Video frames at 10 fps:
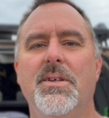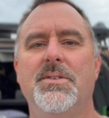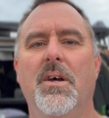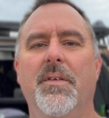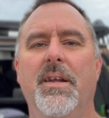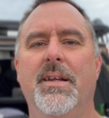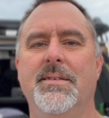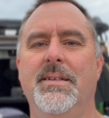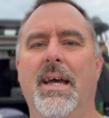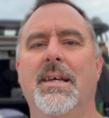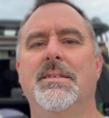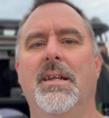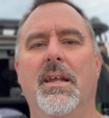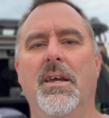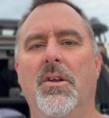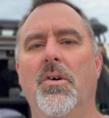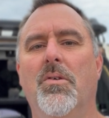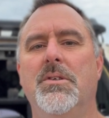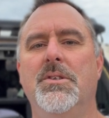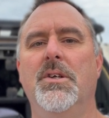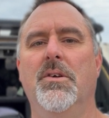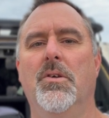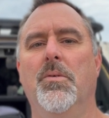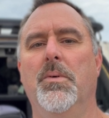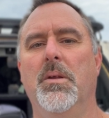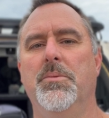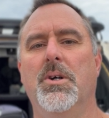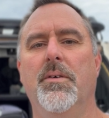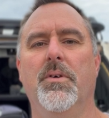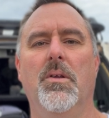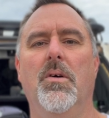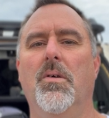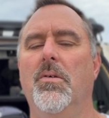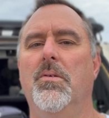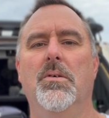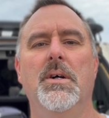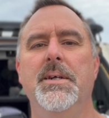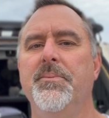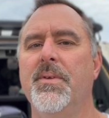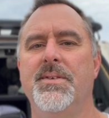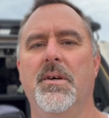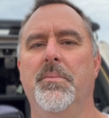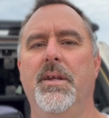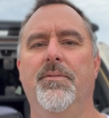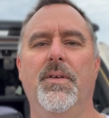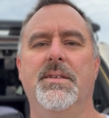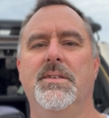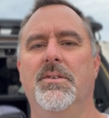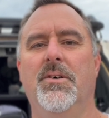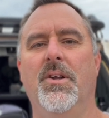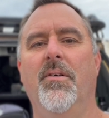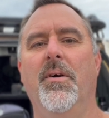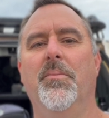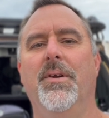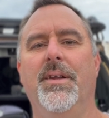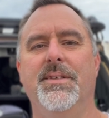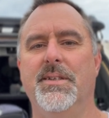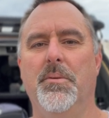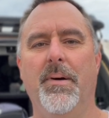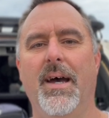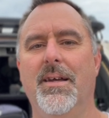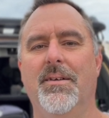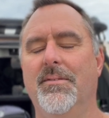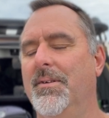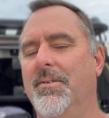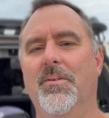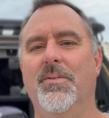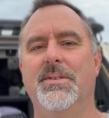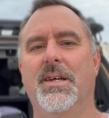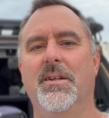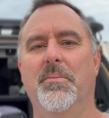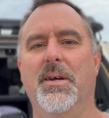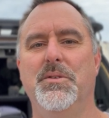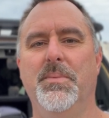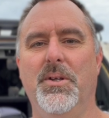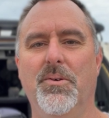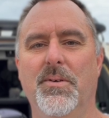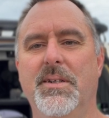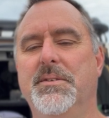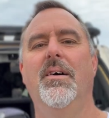so that it doesn't accidentally get knocked and turned on while I'm driving along, or somebody flicks it not knowing what it is at the back and then all of a sudden it makes a big noise.